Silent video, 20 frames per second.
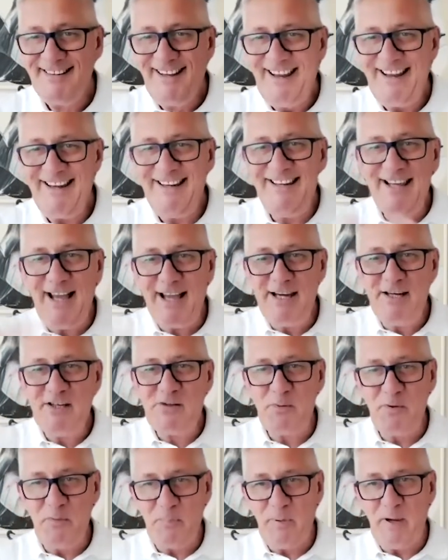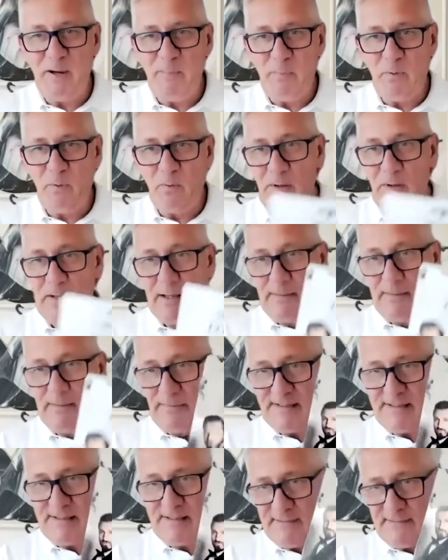Engage with people.
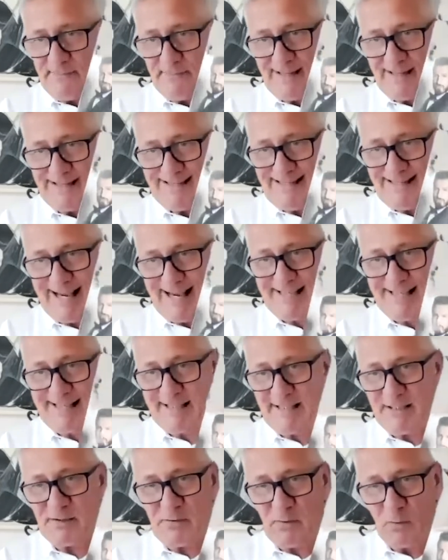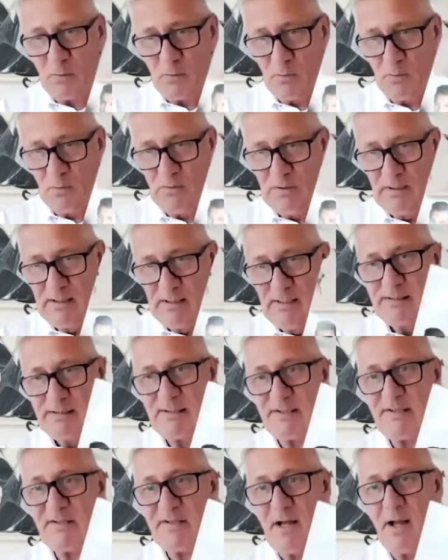This is a fantastic tool
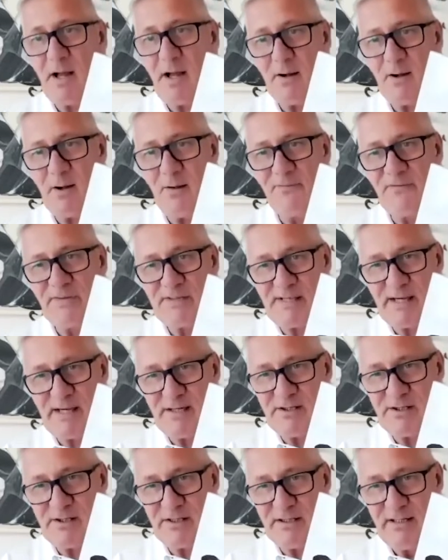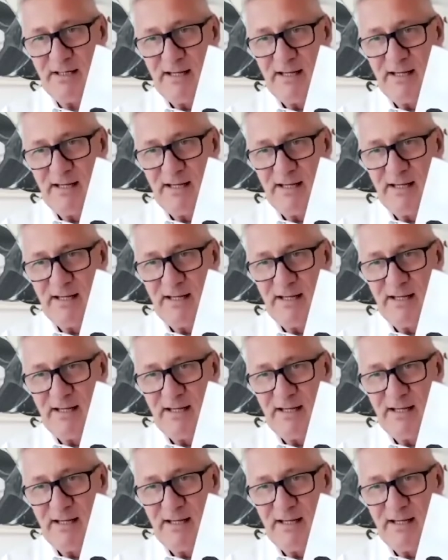to start a conversation